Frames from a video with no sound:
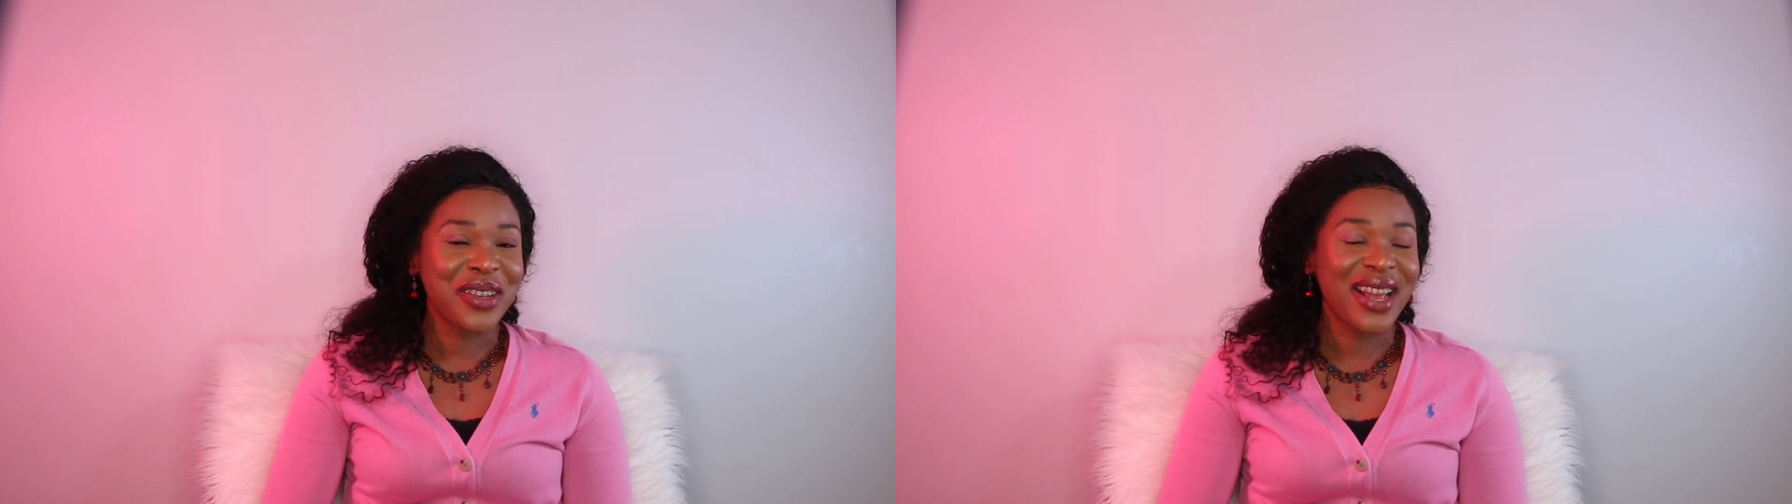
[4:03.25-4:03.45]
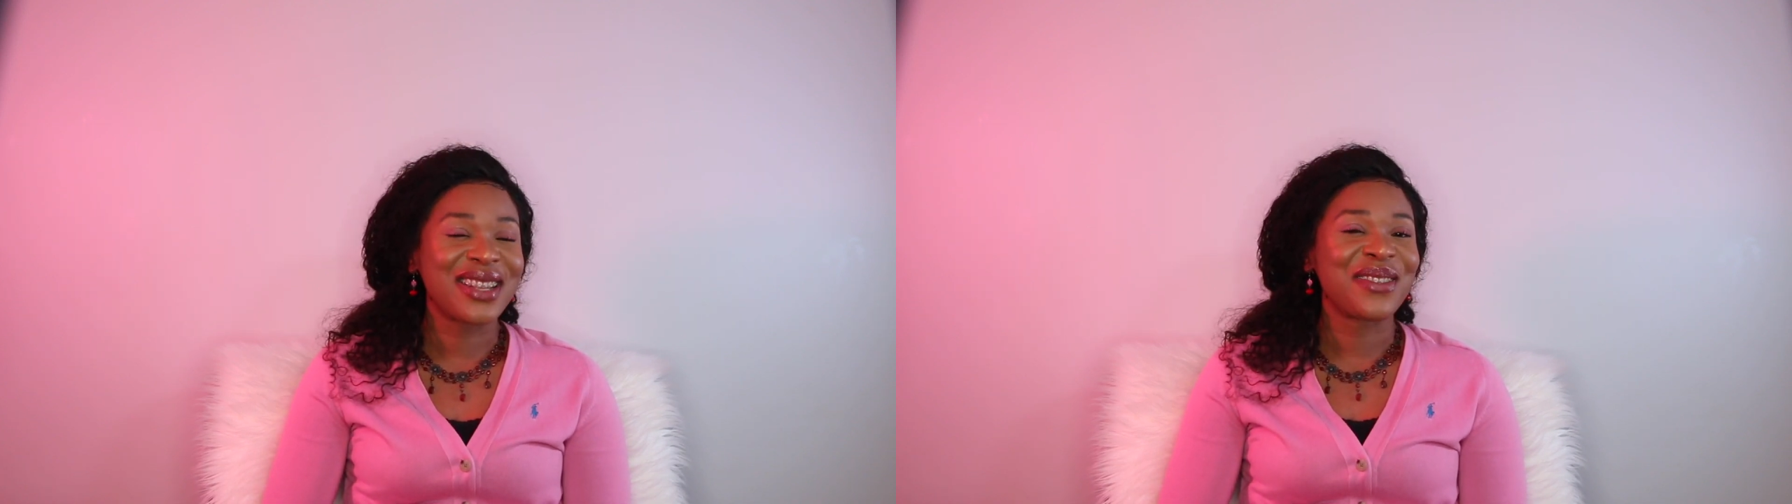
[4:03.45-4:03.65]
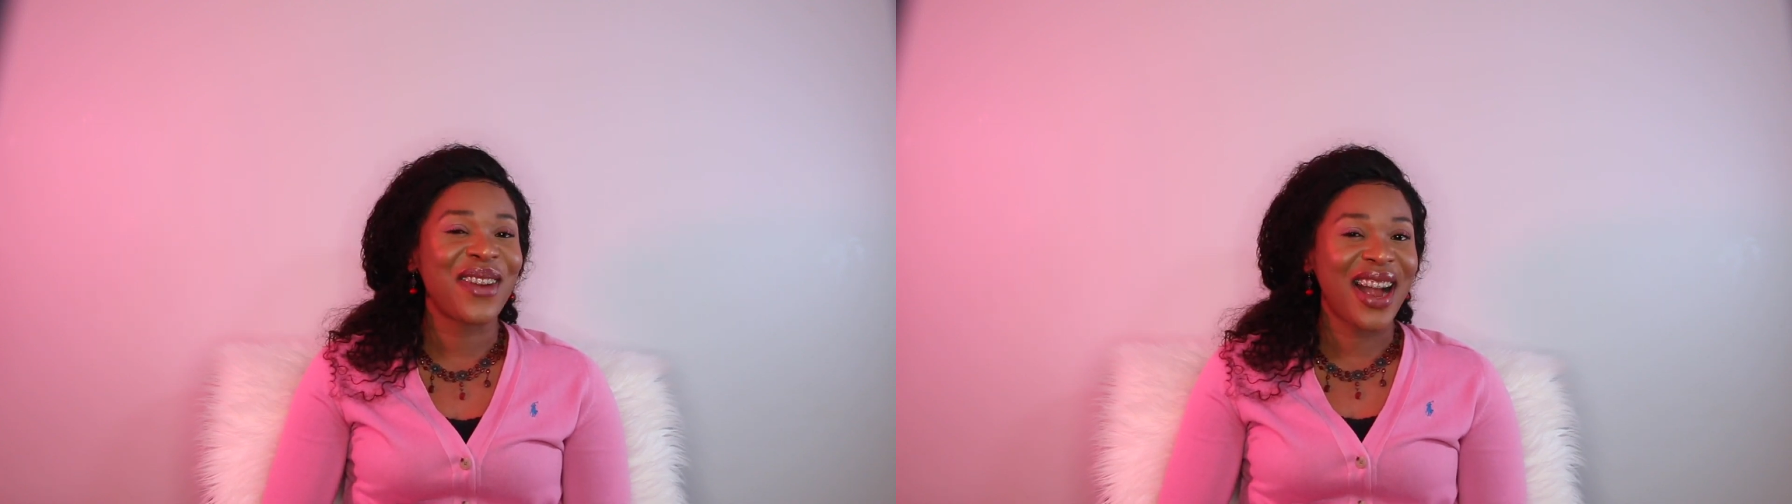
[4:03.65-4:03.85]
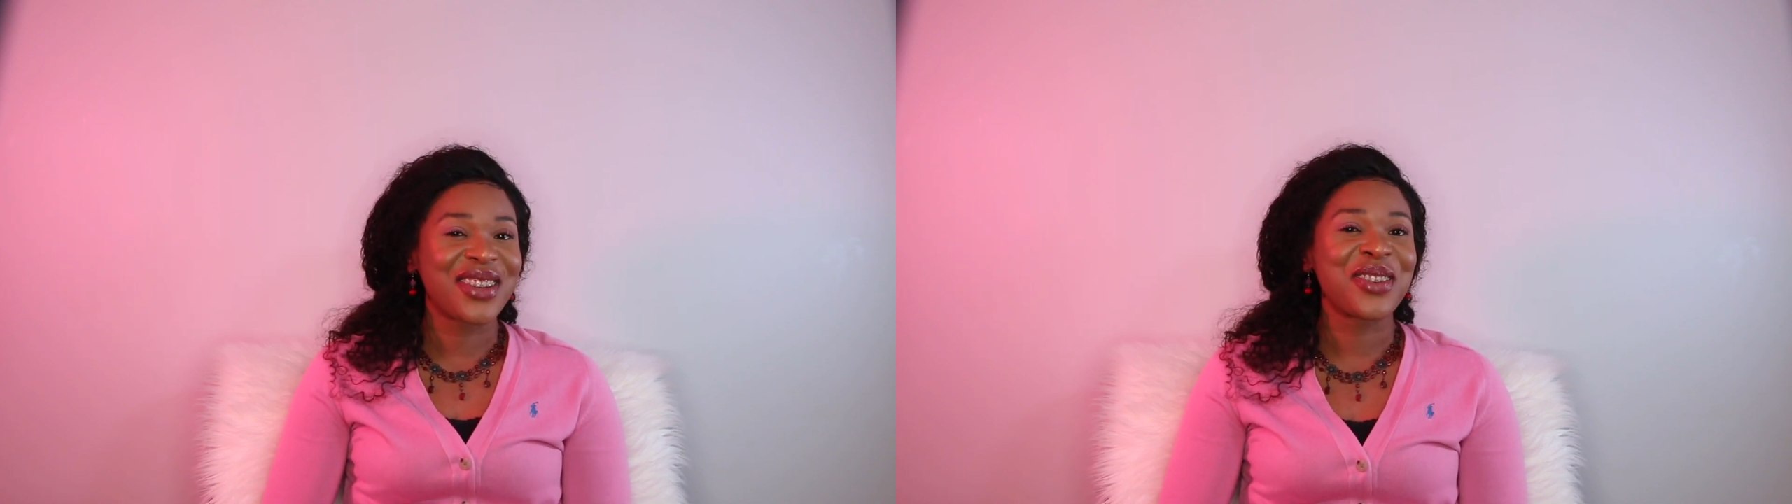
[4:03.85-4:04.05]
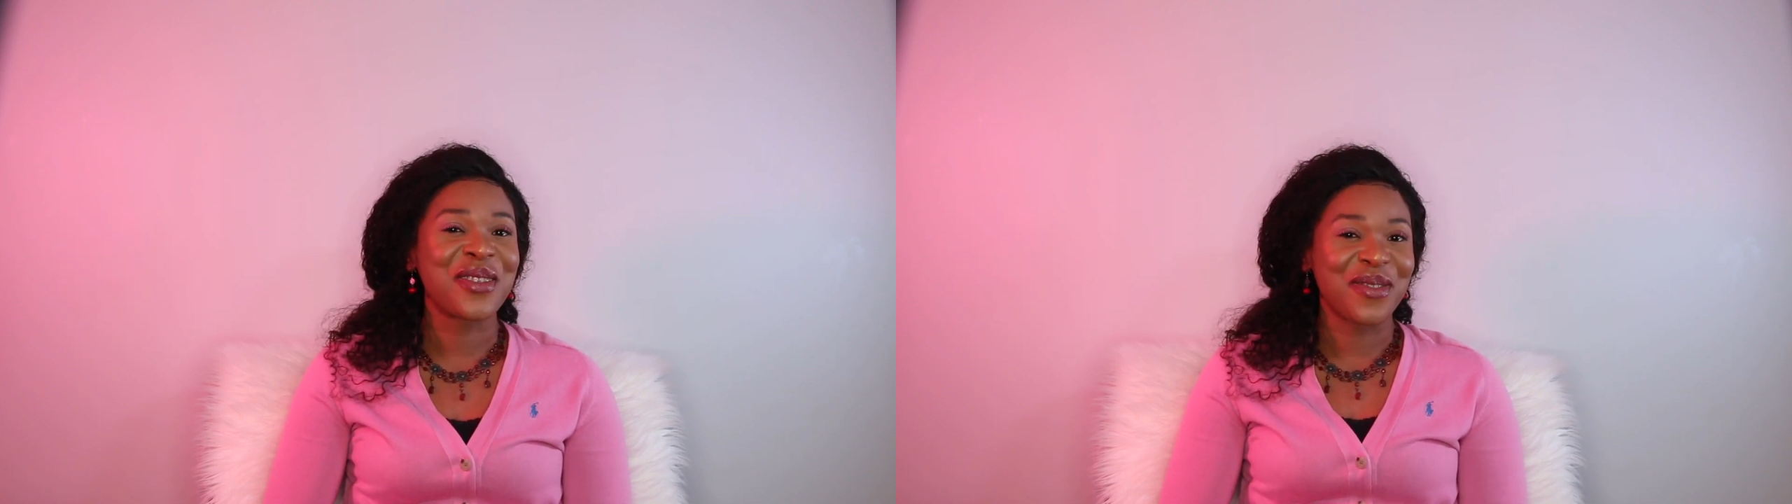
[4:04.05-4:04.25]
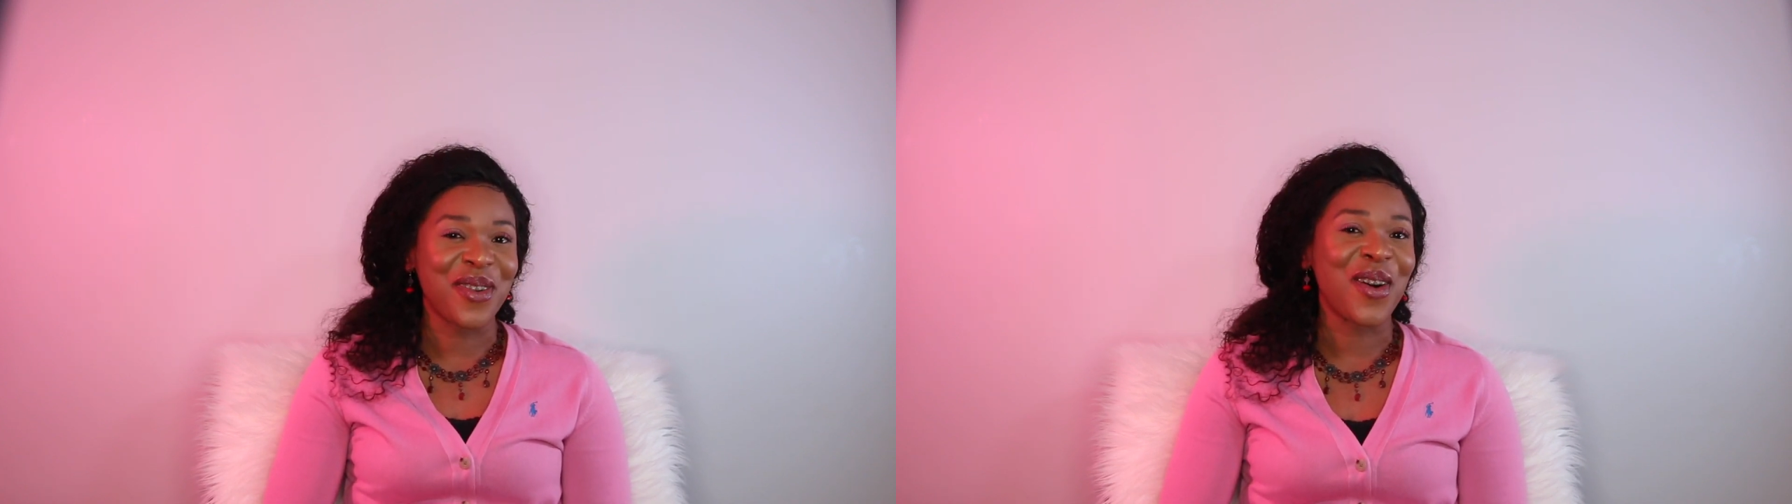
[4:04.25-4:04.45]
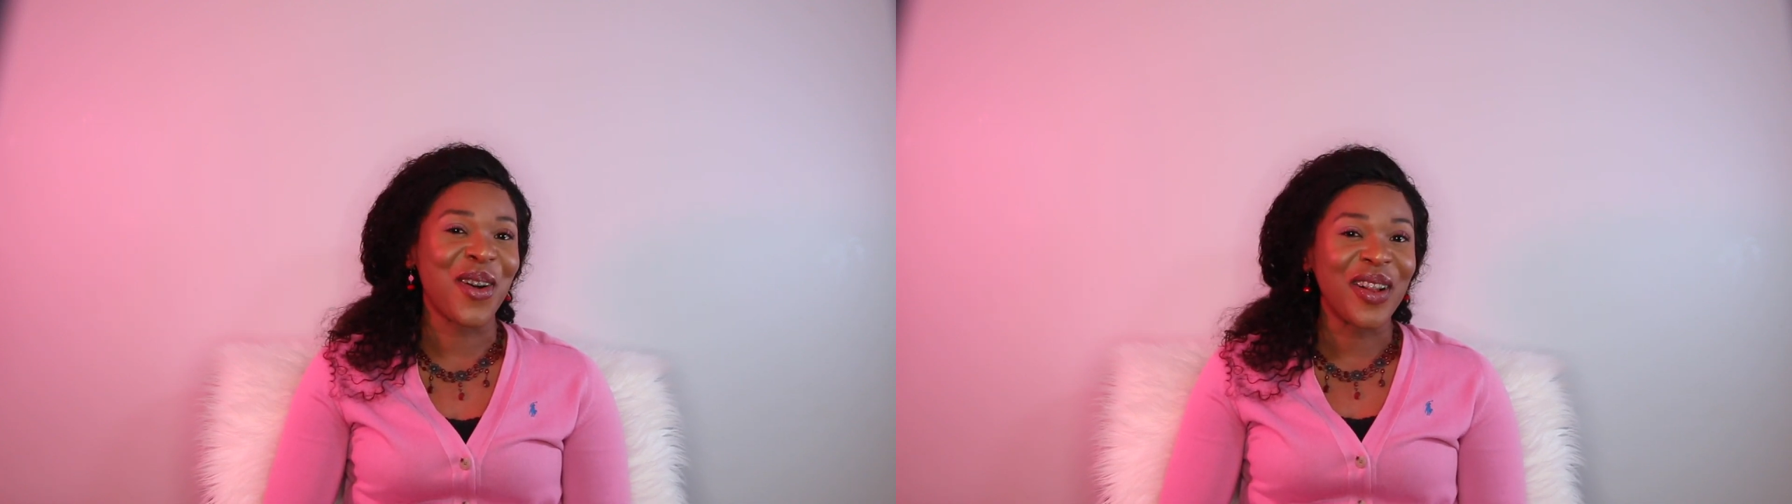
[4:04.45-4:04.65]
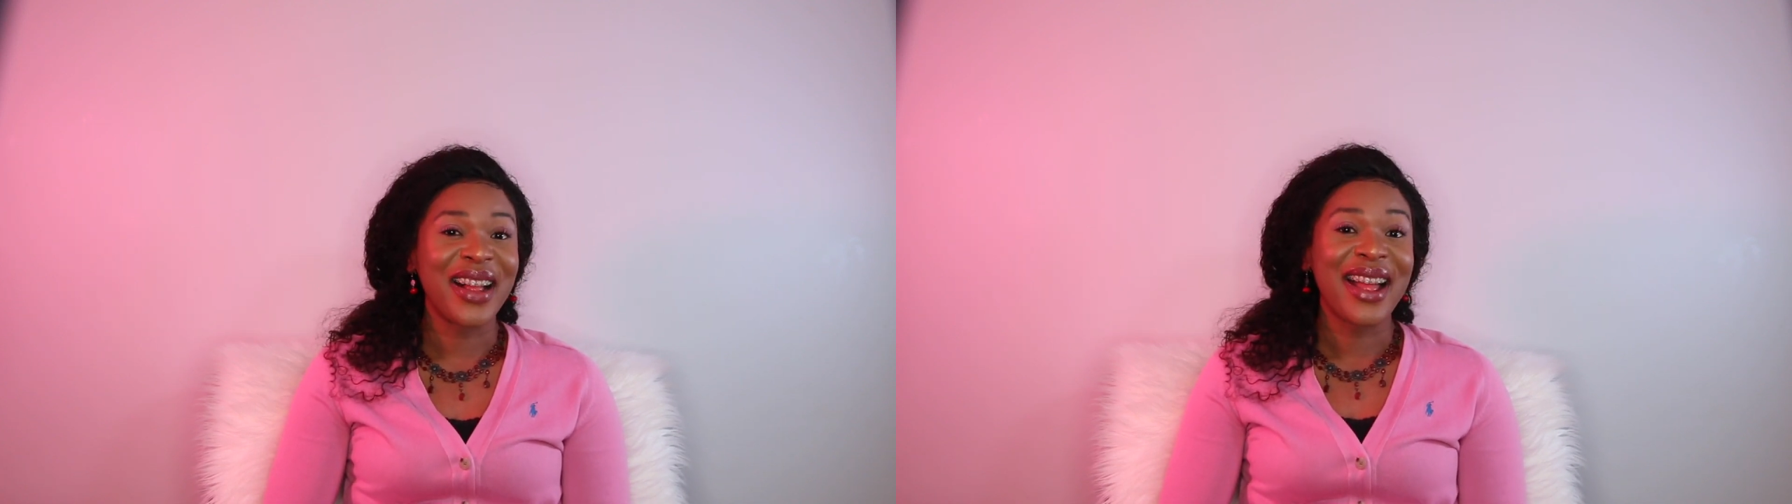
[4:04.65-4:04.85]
satisfaction of all.